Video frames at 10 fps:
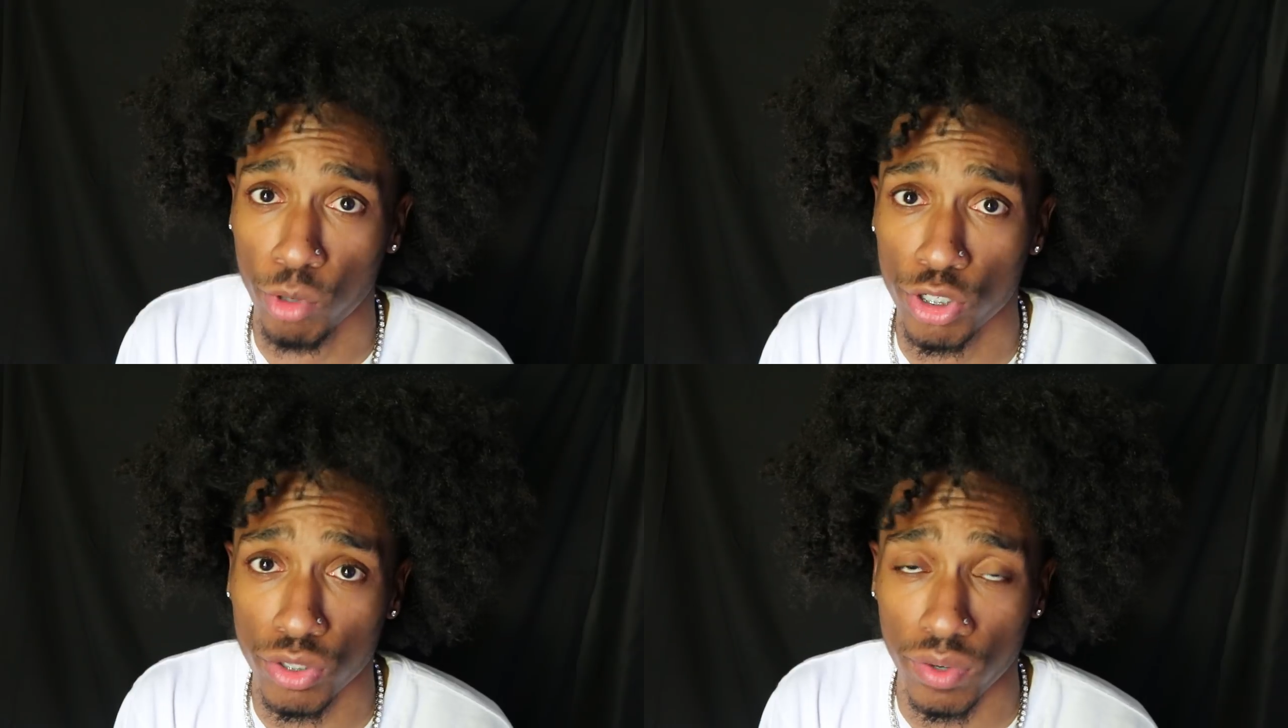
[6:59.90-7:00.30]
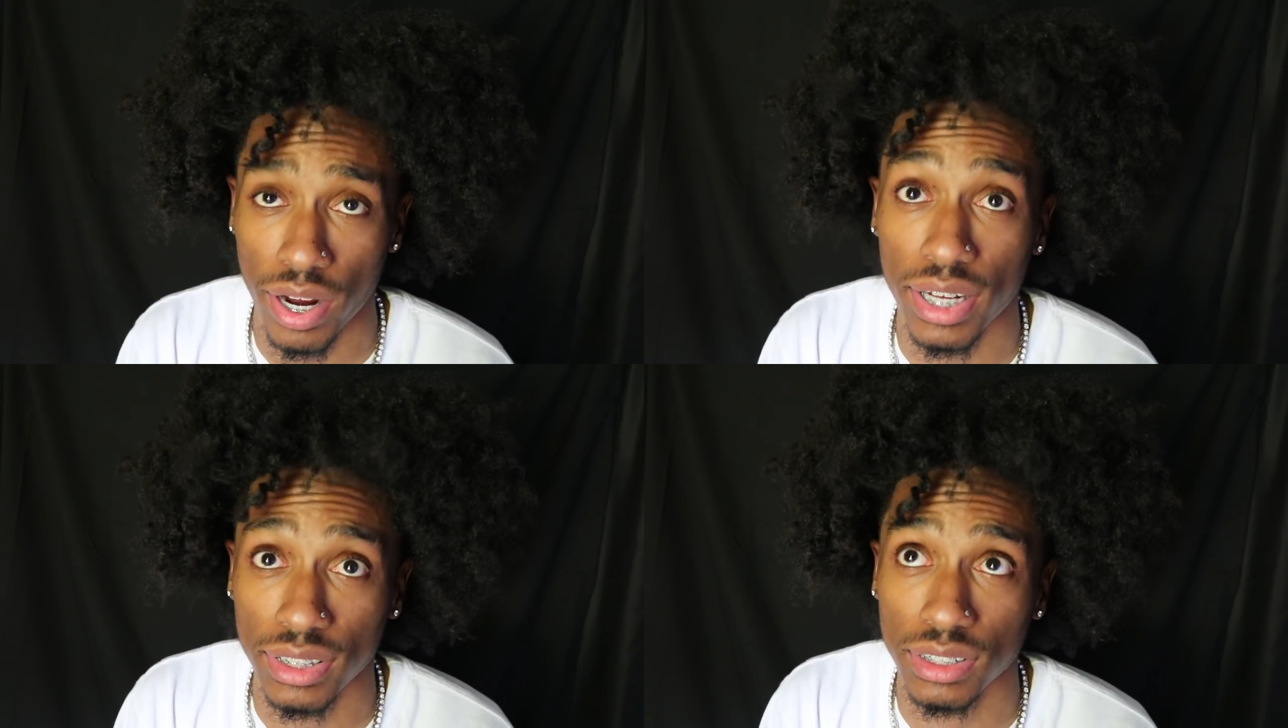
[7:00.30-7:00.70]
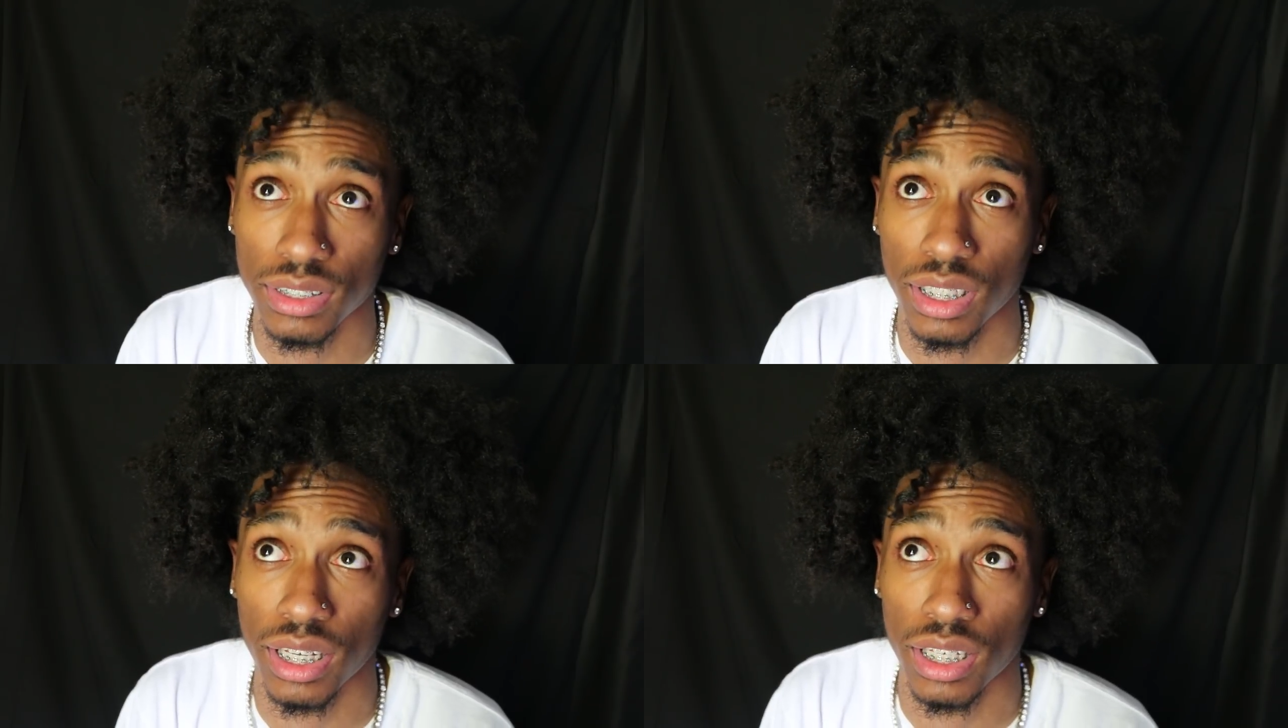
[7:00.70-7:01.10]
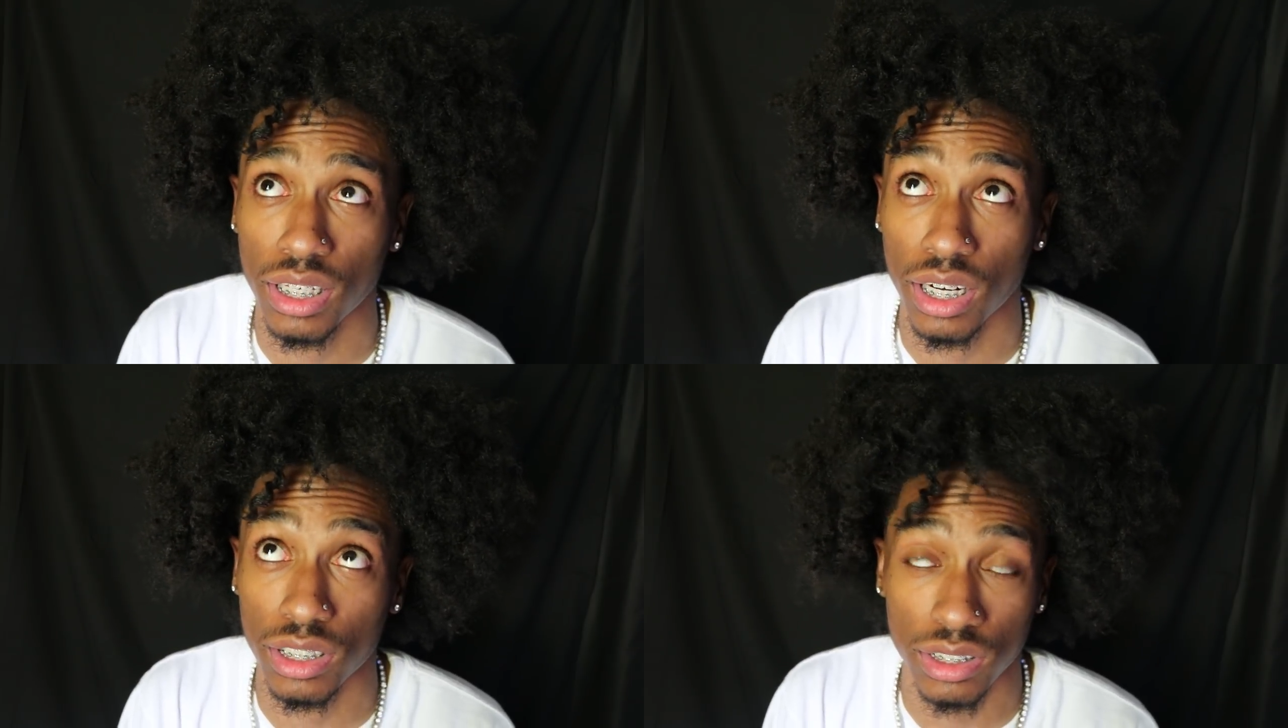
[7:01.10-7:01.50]
moisturized,
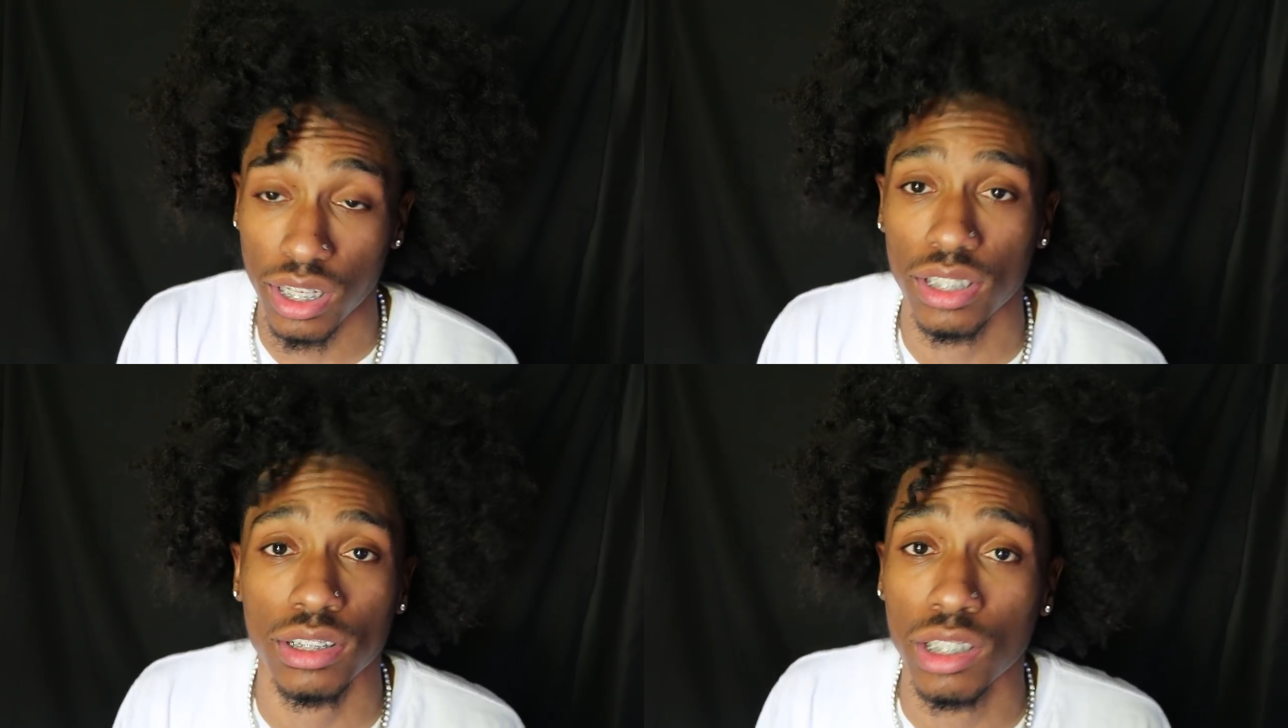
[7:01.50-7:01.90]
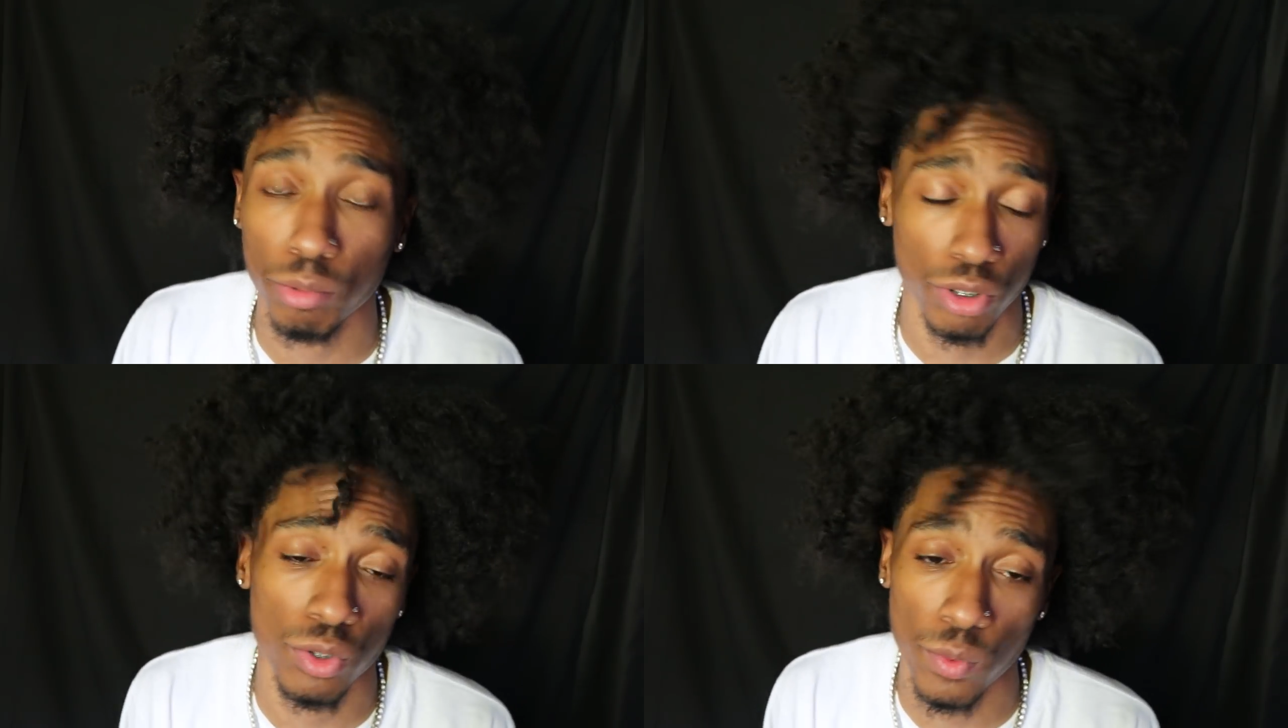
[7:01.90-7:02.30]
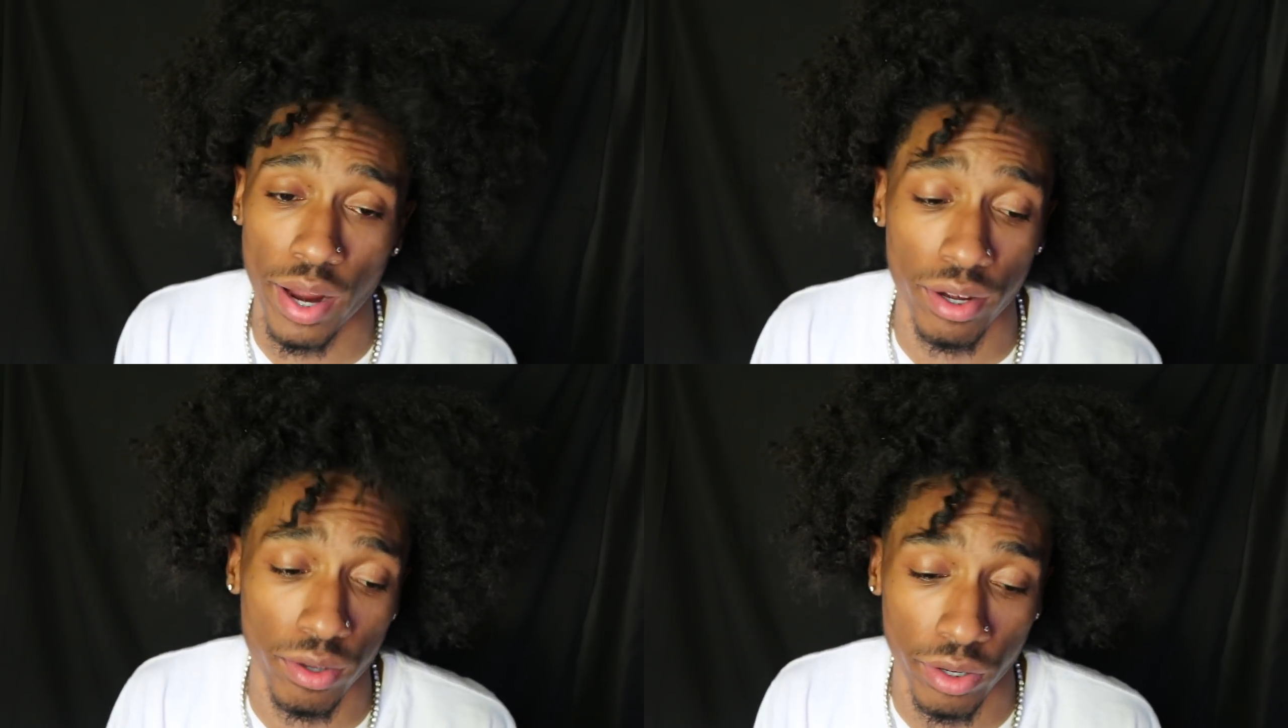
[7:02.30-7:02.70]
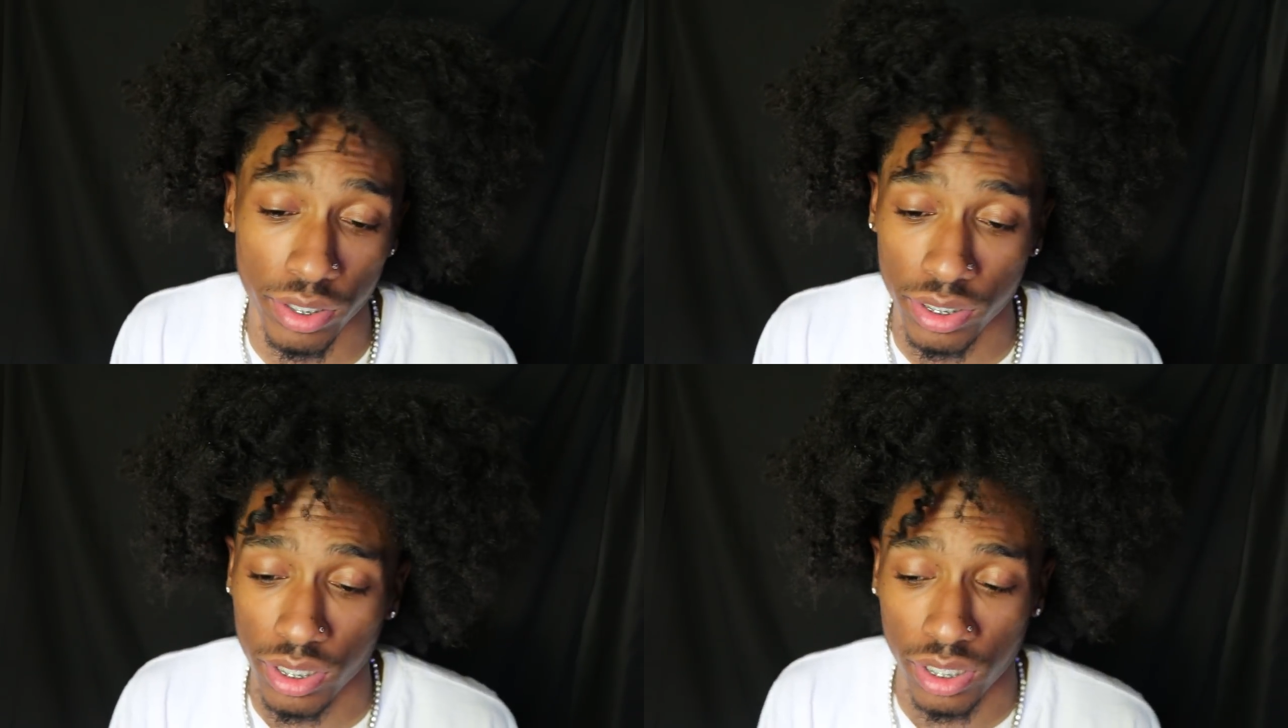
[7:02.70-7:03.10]
and I just kind of slept with a do-rag on